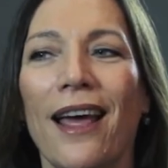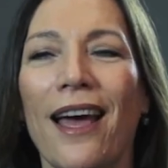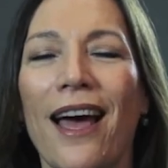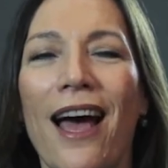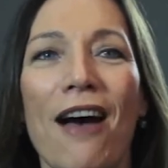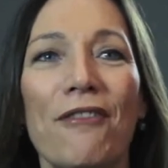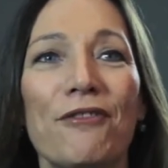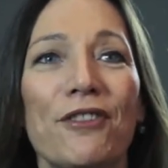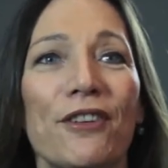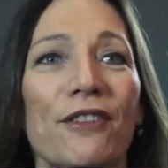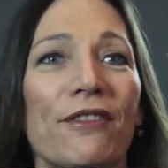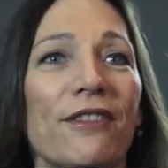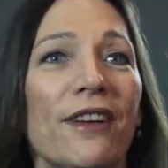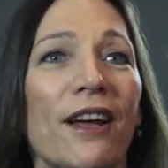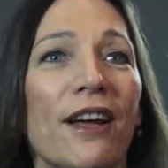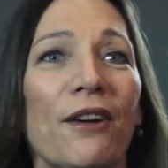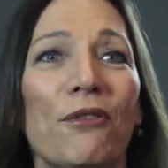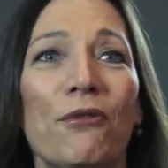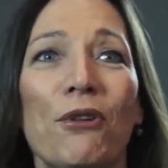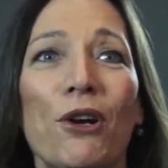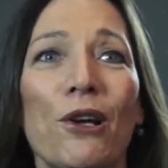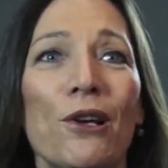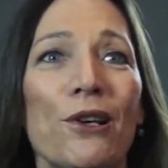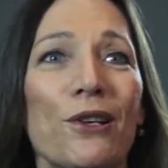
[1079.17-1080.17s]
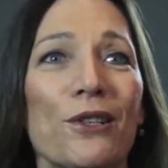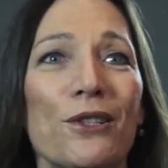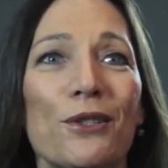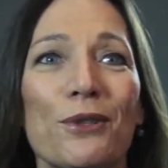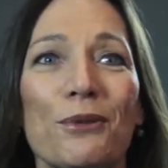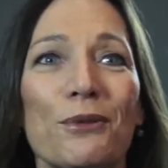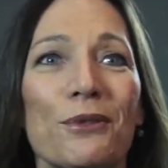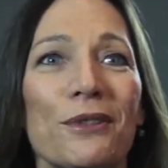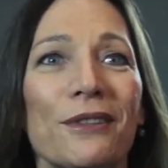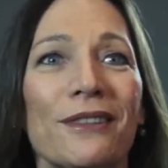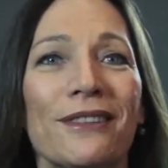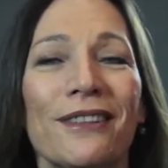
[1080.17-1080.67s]
after you've done
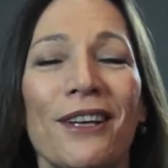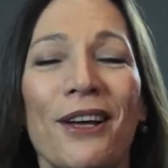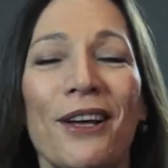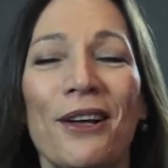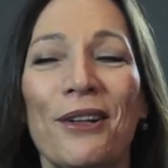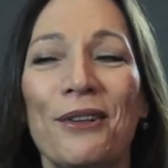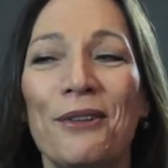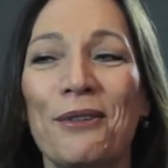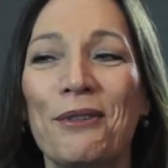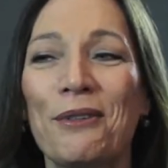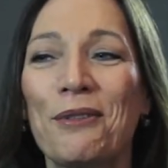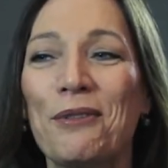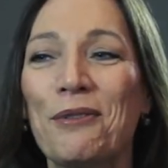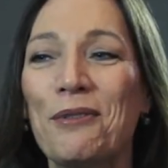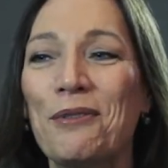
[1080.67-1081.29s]
rehearsals and the whole